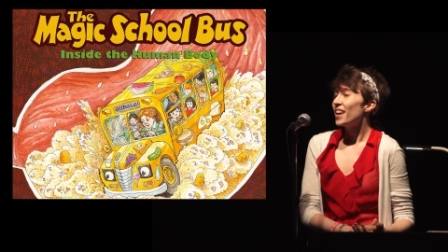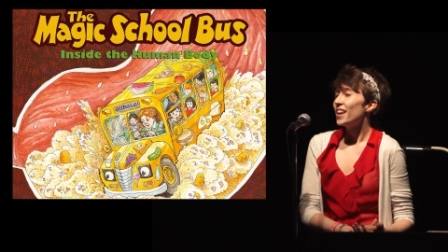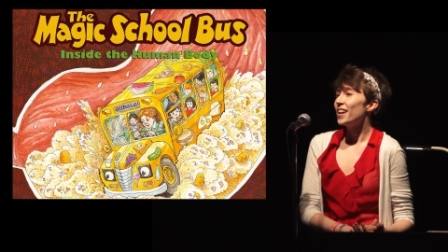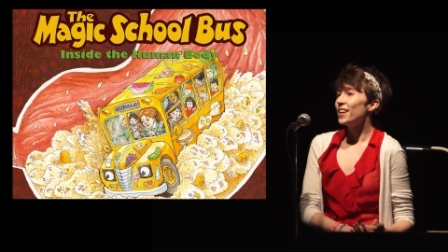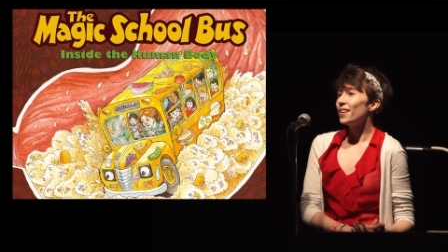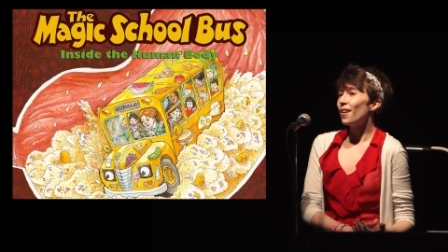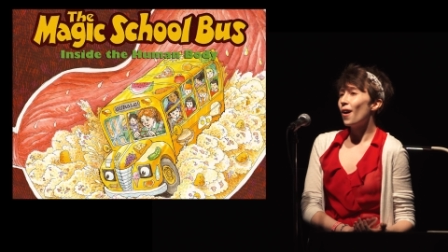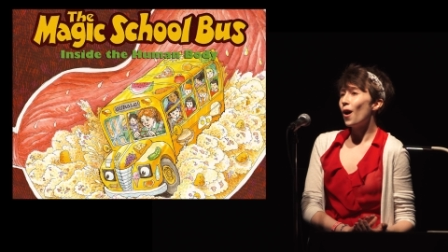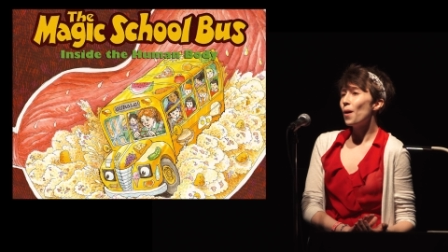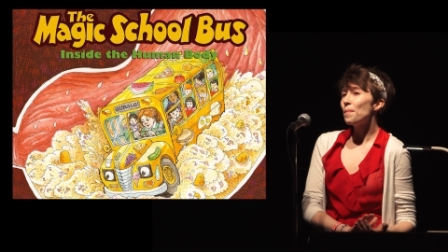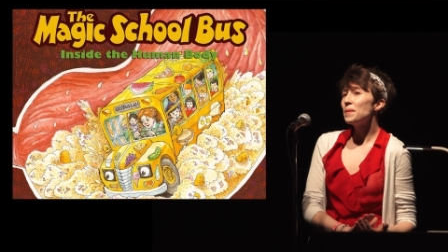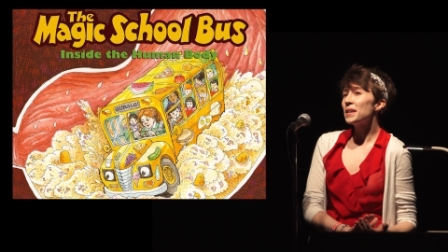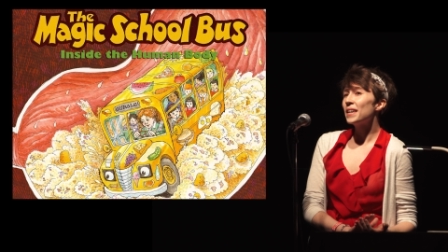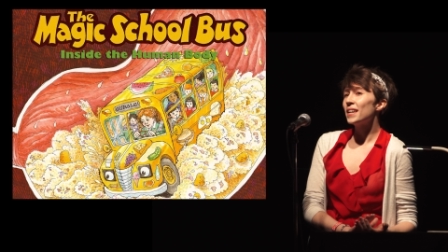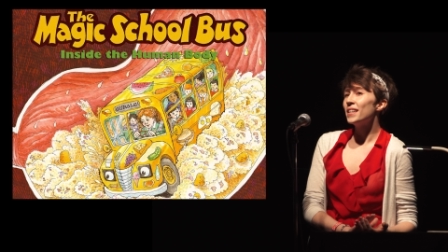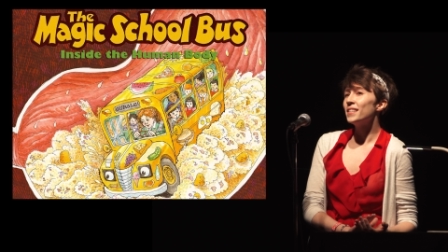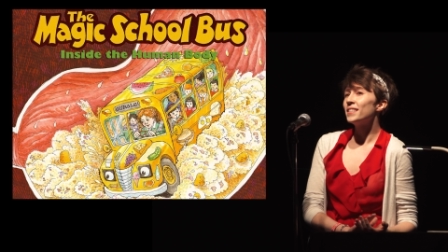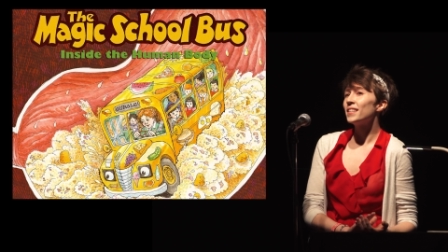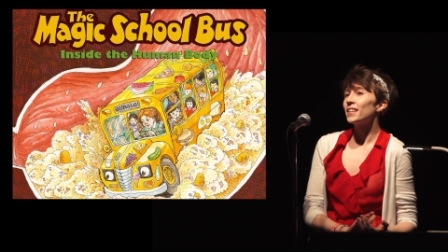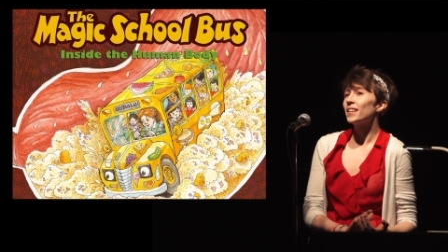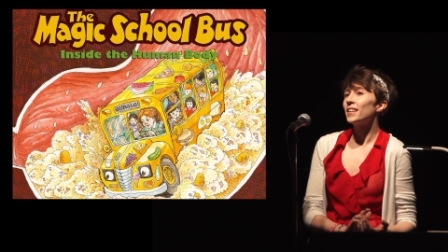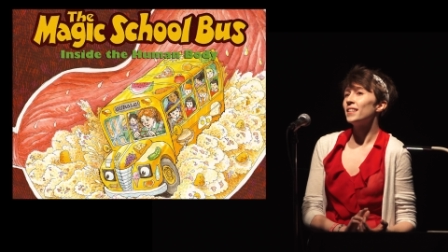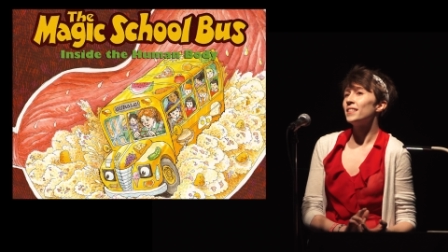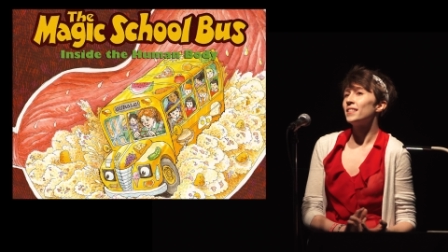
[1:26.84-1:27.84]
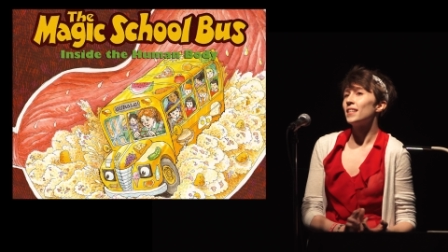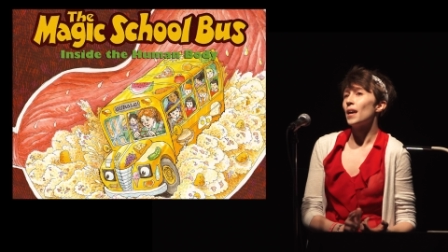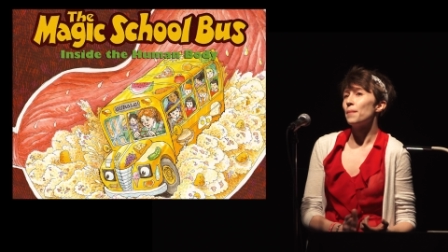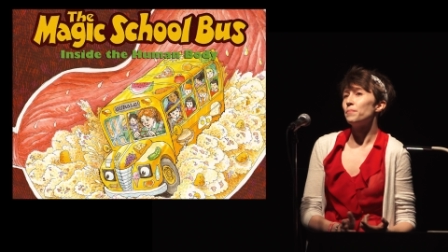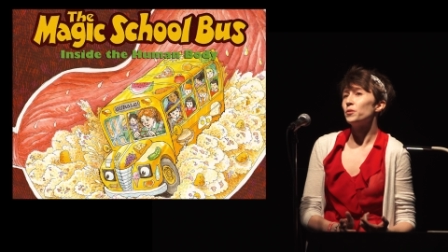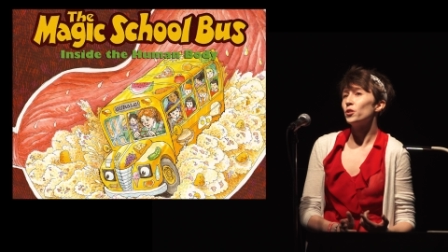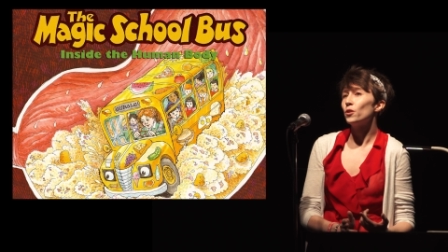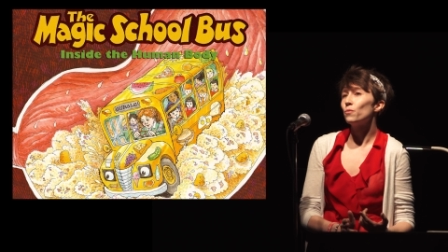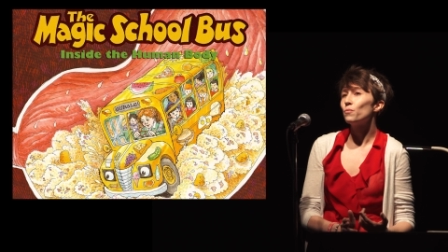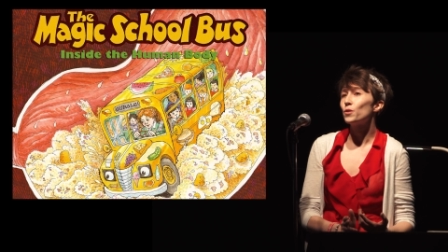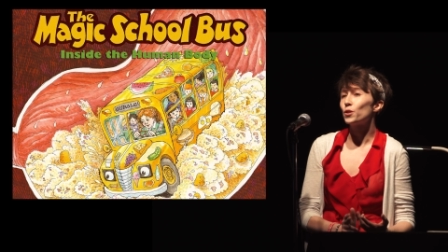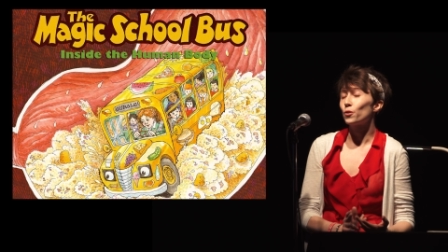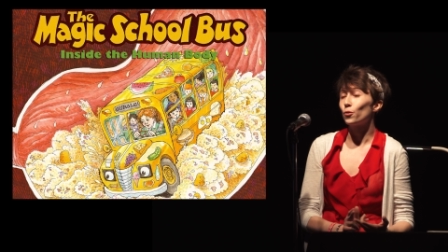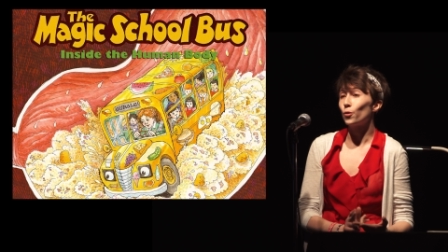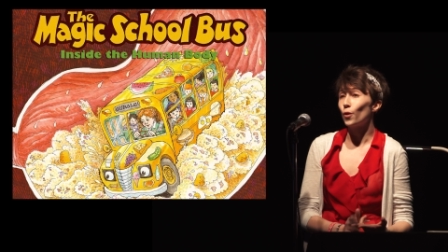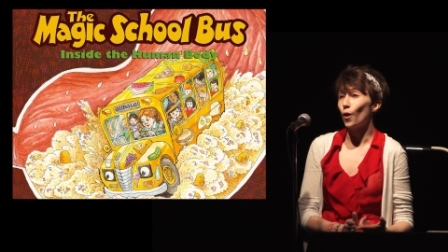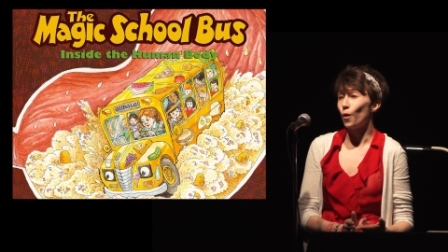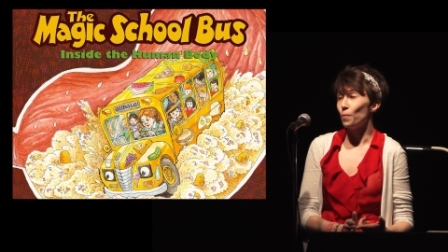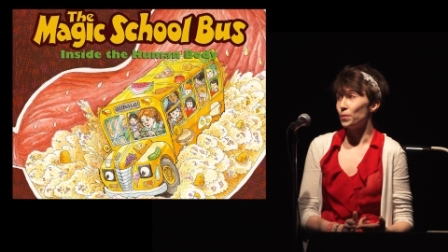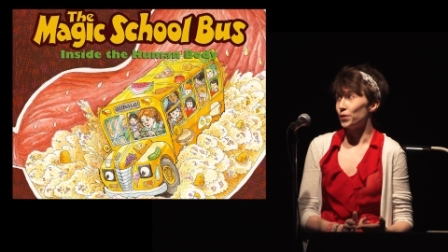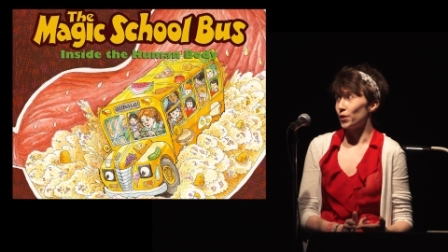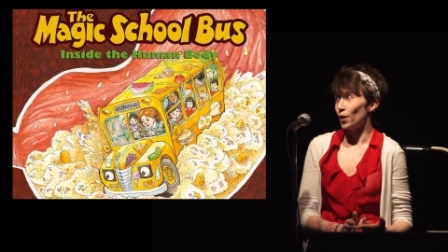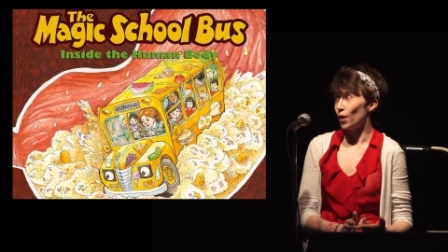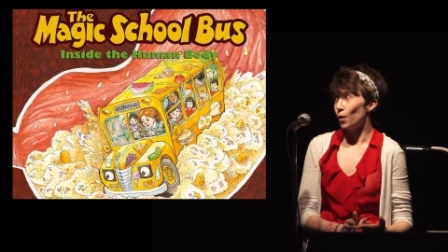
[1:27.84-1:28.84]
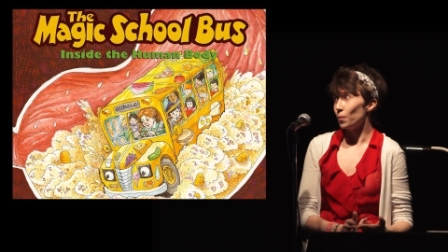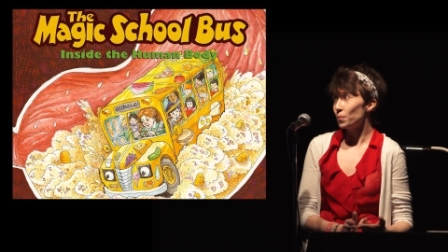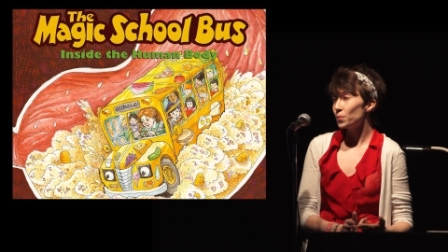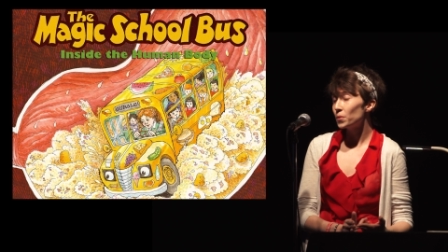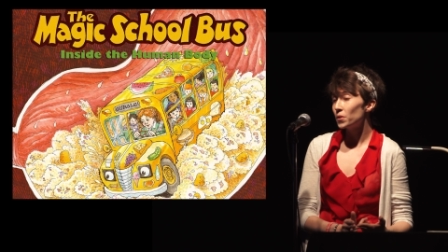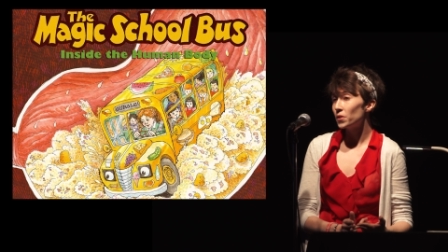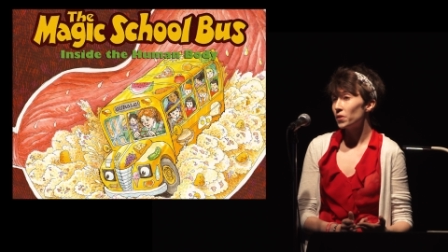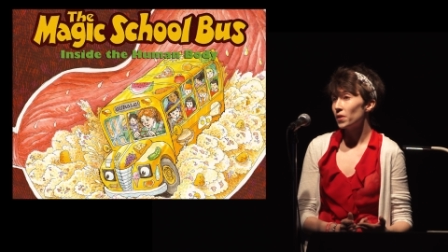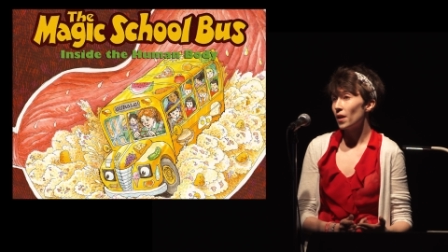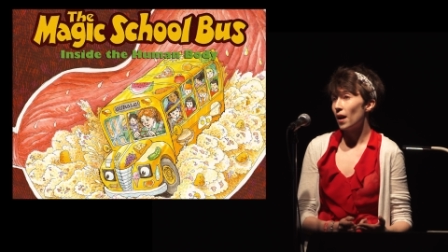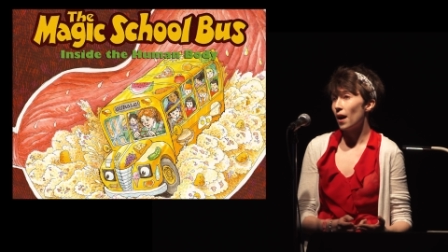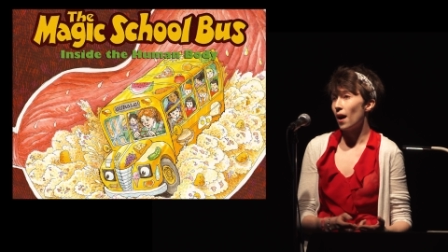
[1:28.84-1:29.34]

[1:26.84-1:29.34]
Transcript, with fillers: It all begins at conception with chromosomes,